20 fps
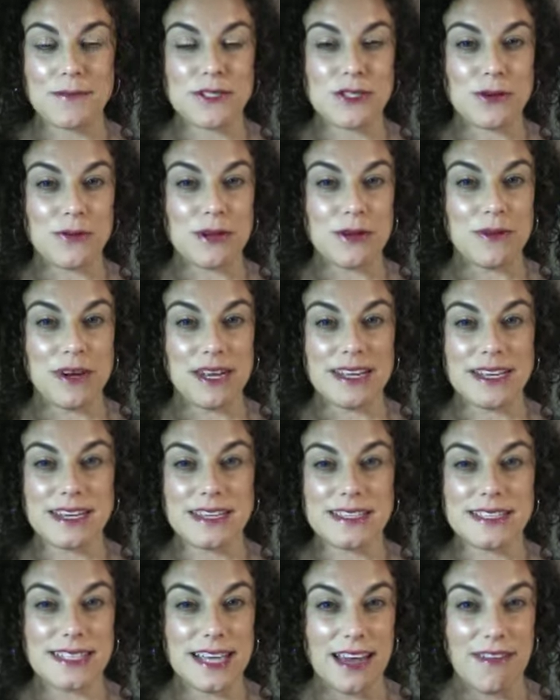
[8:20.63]
So we want
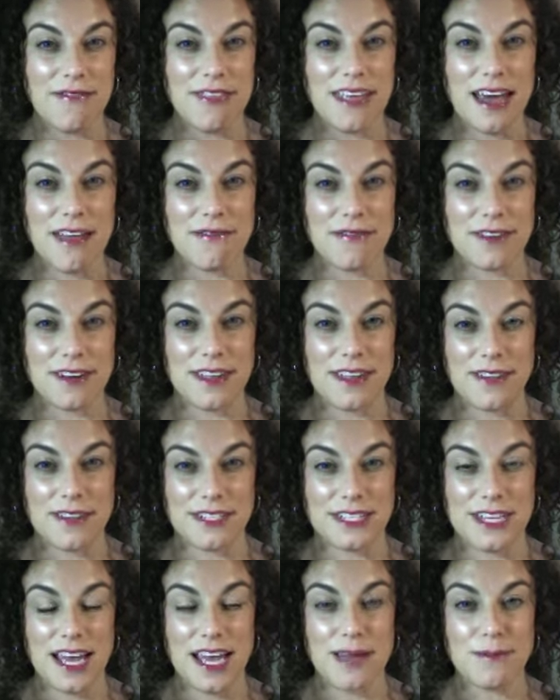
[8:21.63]
to save that for another
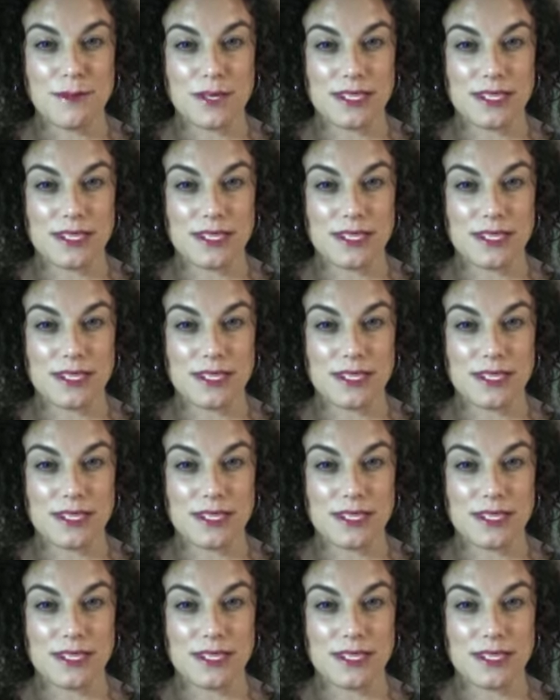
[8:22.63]
time